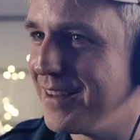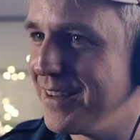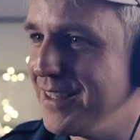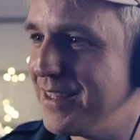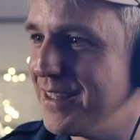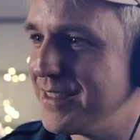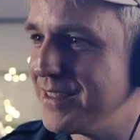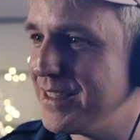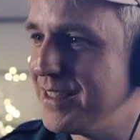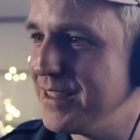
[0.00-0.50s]

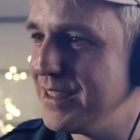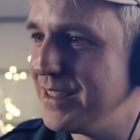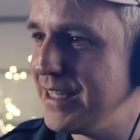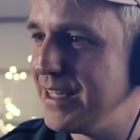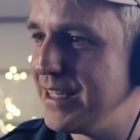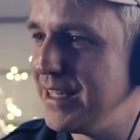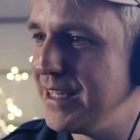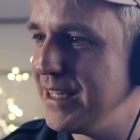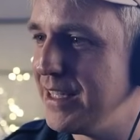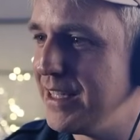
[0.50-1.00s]
isn't
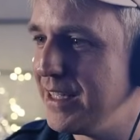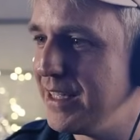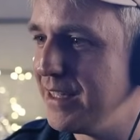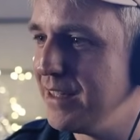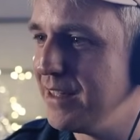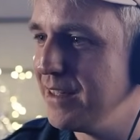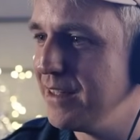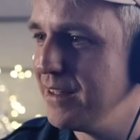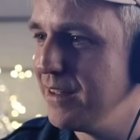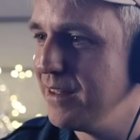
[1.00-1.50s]

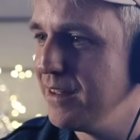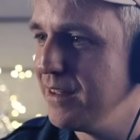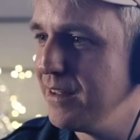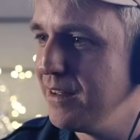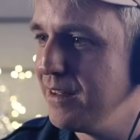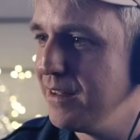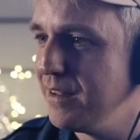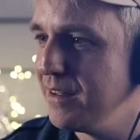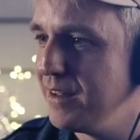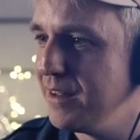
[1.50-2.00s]
any
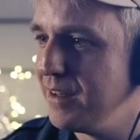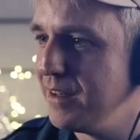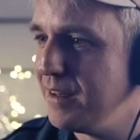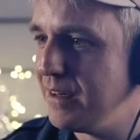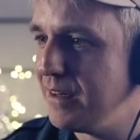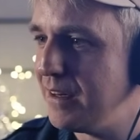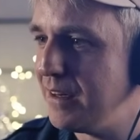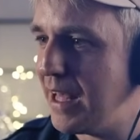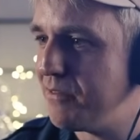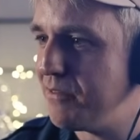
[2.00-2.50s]

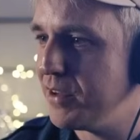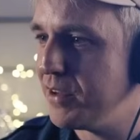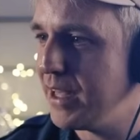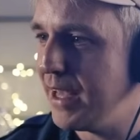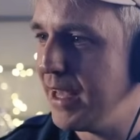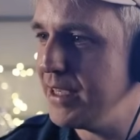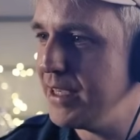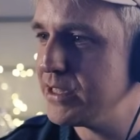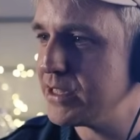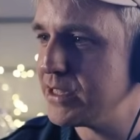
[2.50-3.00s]

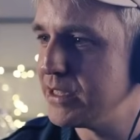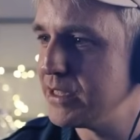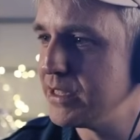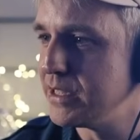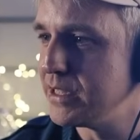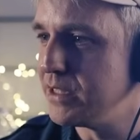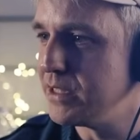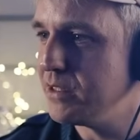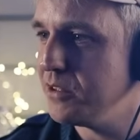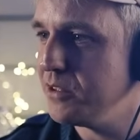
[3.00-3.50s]

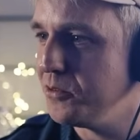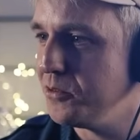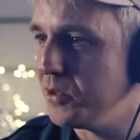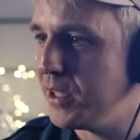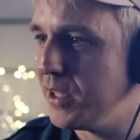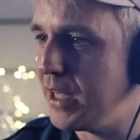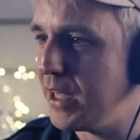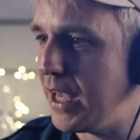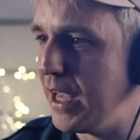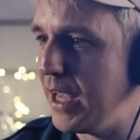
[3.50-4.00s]
navigation. You
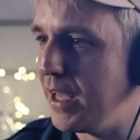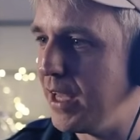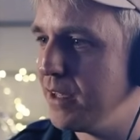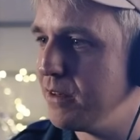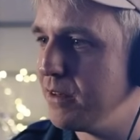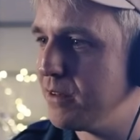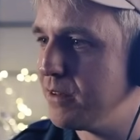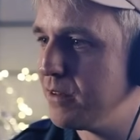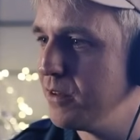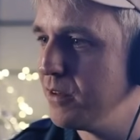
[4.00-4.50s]

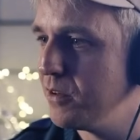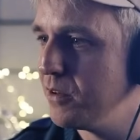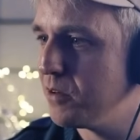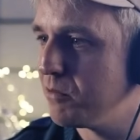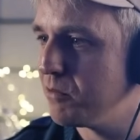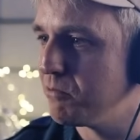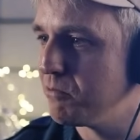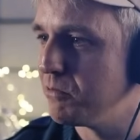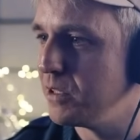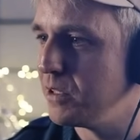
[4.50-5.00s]
can't
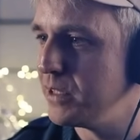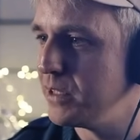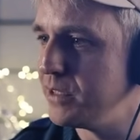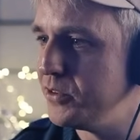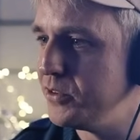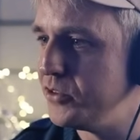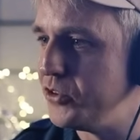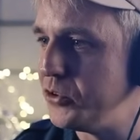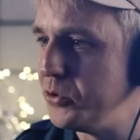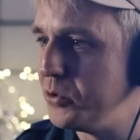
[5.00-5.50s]
really
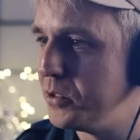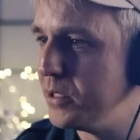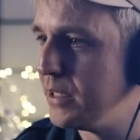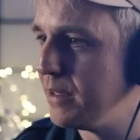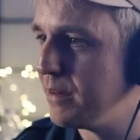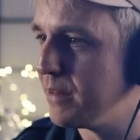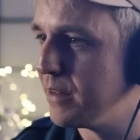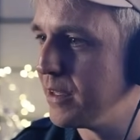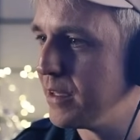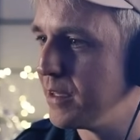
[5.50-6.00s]
do
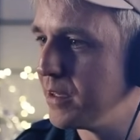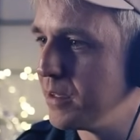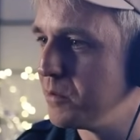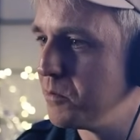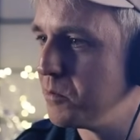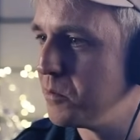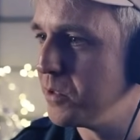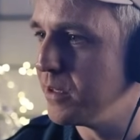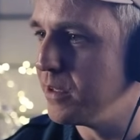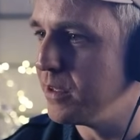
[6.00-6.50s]

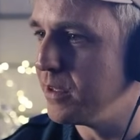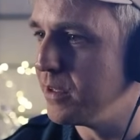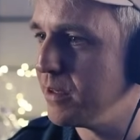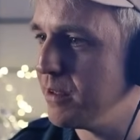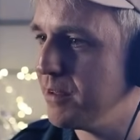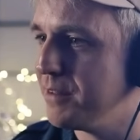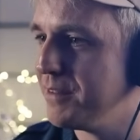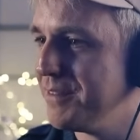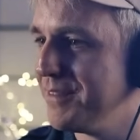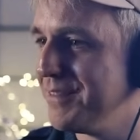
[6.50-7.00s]
anything with it.
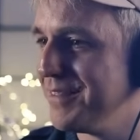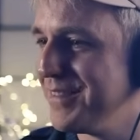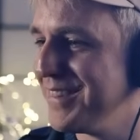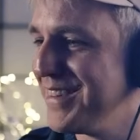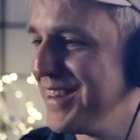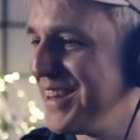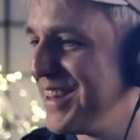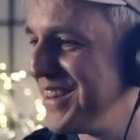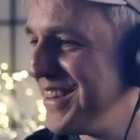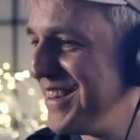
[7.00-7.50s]

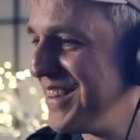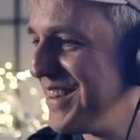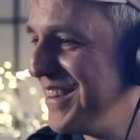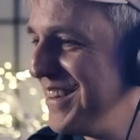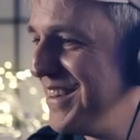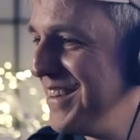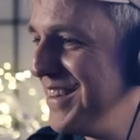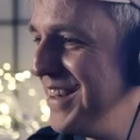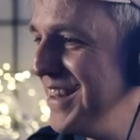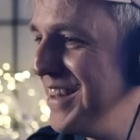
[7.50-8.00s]

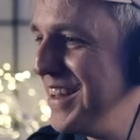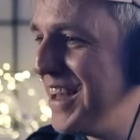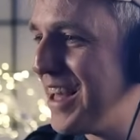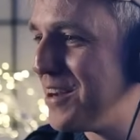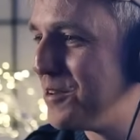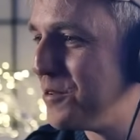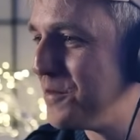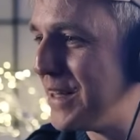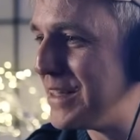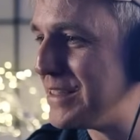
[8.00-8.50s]
I
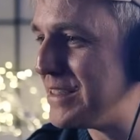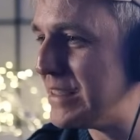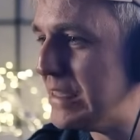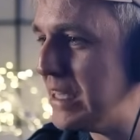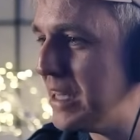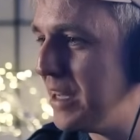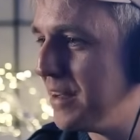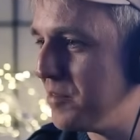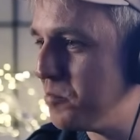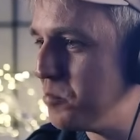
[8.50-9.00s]
don't know if that's
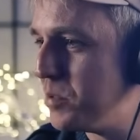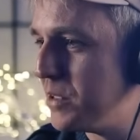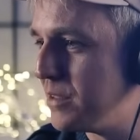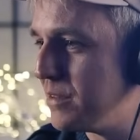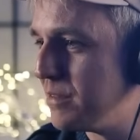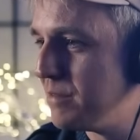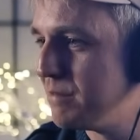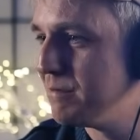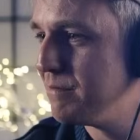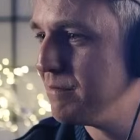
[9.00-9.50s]
enough, but